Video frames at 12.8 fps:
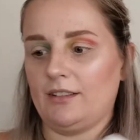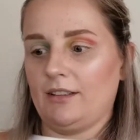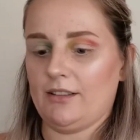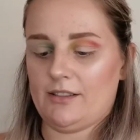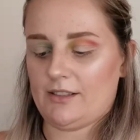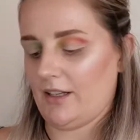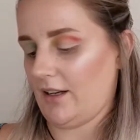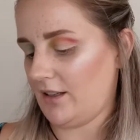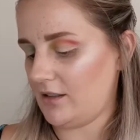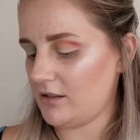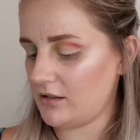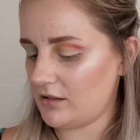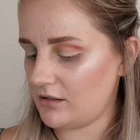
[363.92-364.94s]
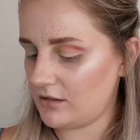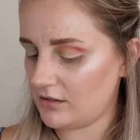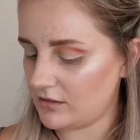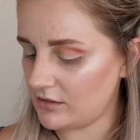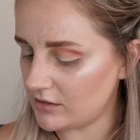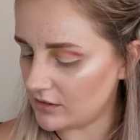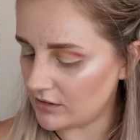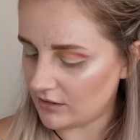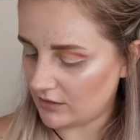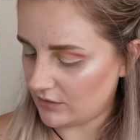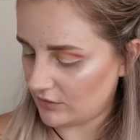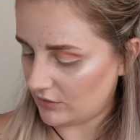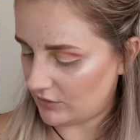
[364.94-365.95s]
instead
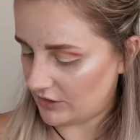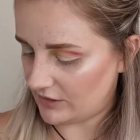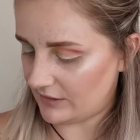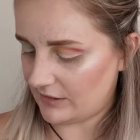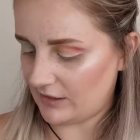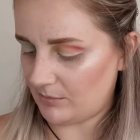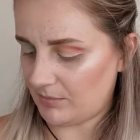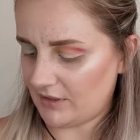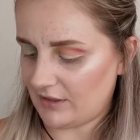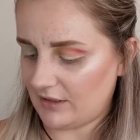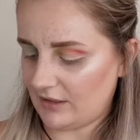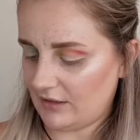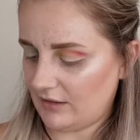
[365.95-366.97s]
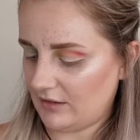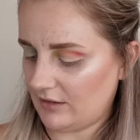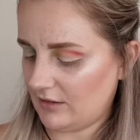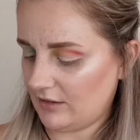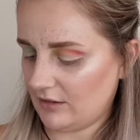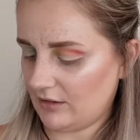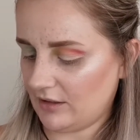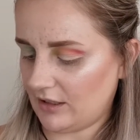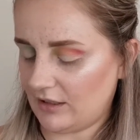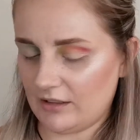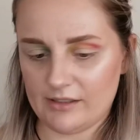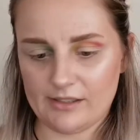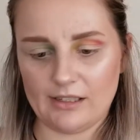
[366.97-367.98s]
to just deepen the
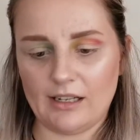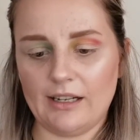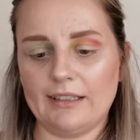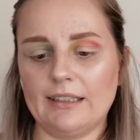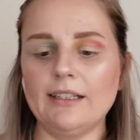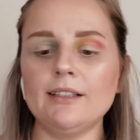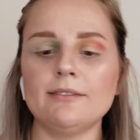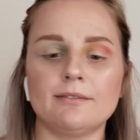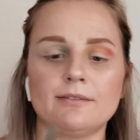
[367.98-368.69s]
color slightly.